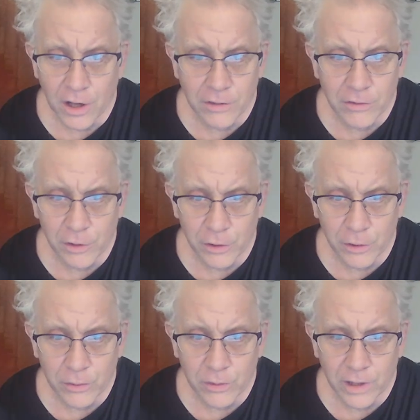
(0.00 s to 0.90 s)
not
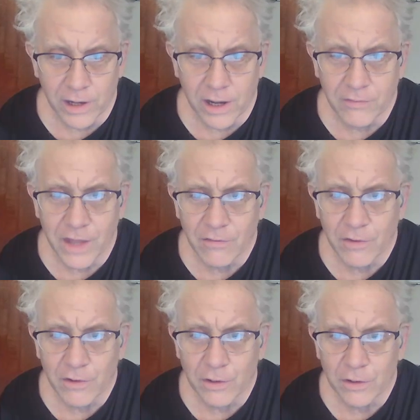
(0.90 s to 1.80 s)
new, and I've
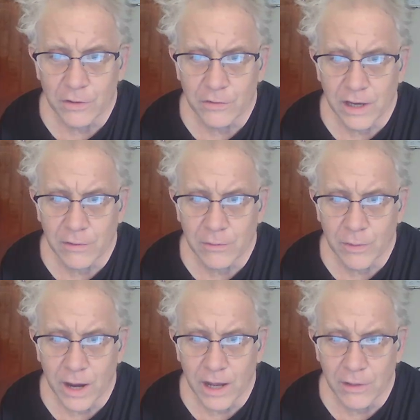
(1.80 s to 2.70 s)
never heard
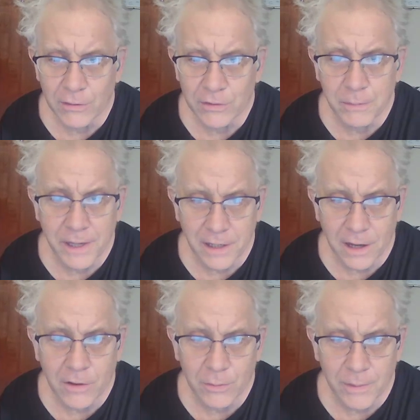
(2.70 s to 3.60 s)
Dan Rather
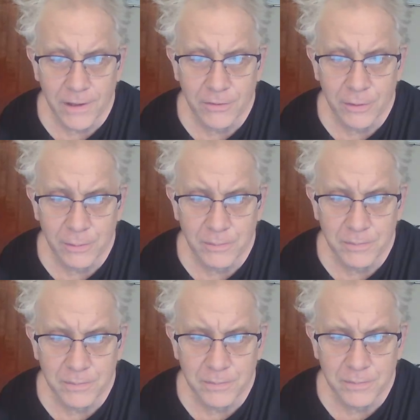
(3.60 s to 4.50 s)
speak out about them.